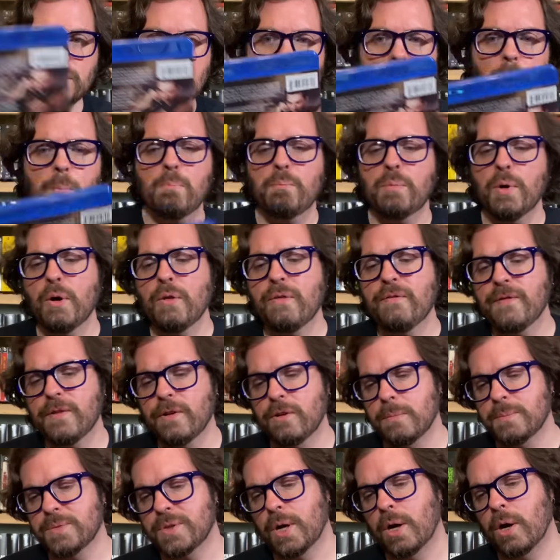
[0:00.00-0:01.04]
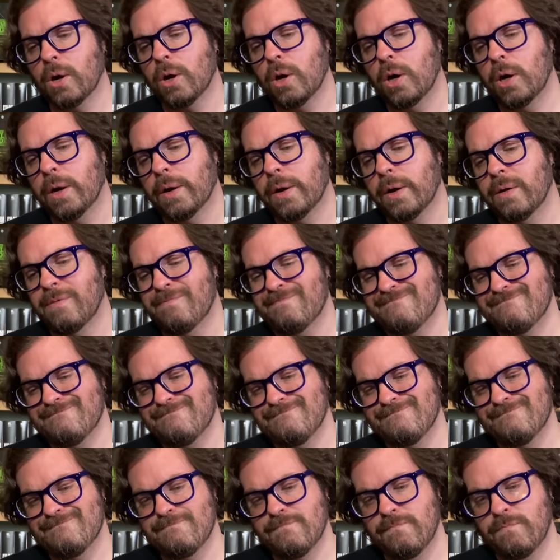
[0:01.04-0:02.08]
Both films are on
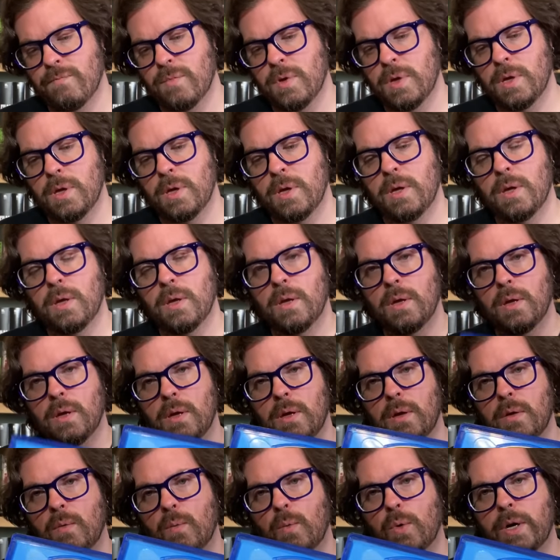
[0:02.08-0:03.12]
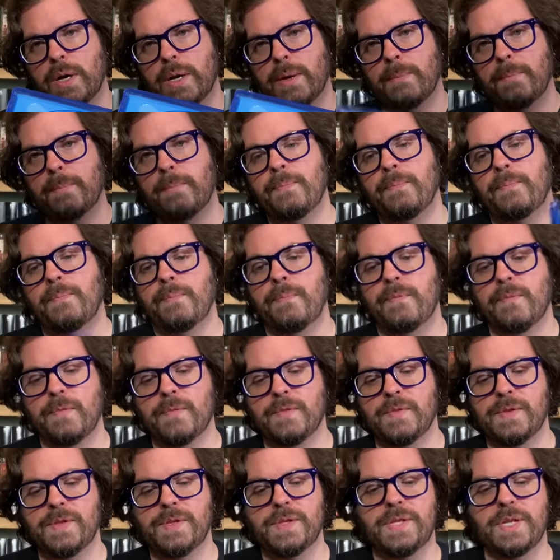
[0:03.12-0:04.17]
one
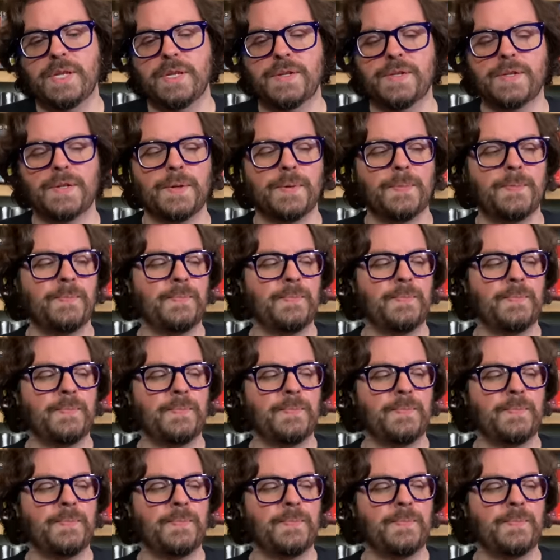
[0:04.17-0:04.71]
disc.